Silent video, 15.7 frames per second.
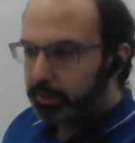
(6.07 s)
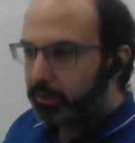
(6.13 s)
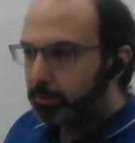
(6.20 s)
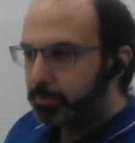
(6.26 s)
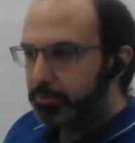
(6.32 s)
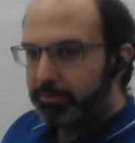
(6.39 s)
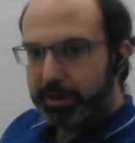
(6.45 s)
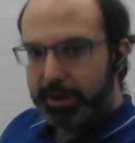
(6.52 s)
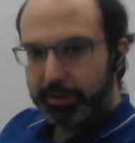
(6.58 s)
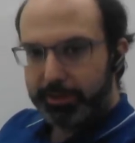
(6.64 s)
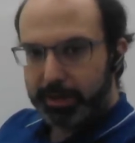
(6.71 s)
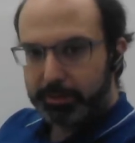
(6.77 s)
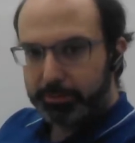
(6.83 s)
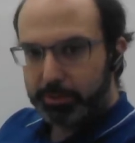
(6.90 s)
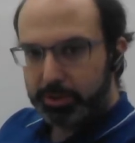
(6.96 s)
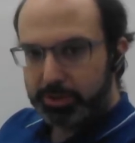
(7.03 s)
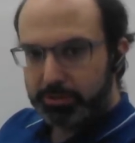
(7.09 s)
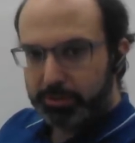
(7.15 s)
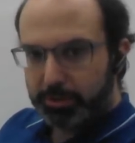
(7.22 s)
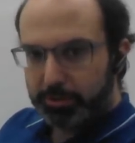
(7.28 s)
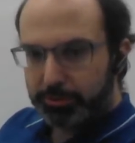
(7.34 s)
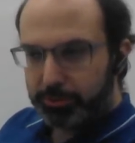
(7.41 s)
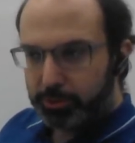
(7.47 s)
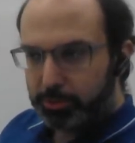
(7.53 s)
I hope you found that pretty
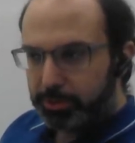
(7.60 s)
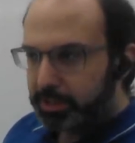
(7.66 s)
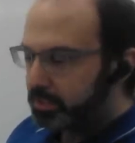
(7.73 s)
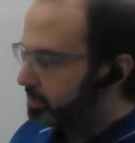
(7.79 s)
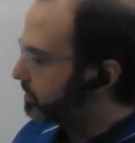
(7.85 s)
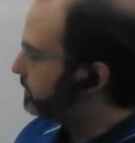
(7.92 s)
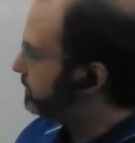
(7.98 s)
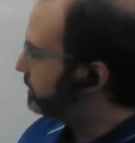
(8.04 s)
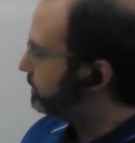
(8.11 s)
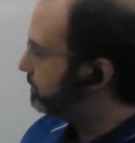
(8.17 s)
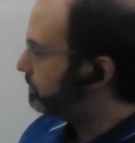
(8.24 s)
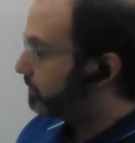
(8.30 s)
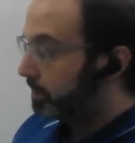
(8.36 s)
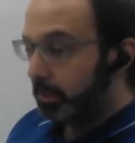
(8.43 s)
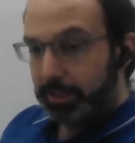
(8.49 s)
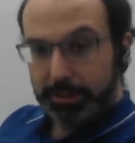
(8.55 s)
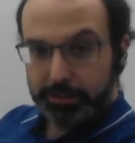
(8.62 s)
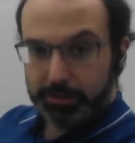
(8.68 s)
straightforward, easy to do.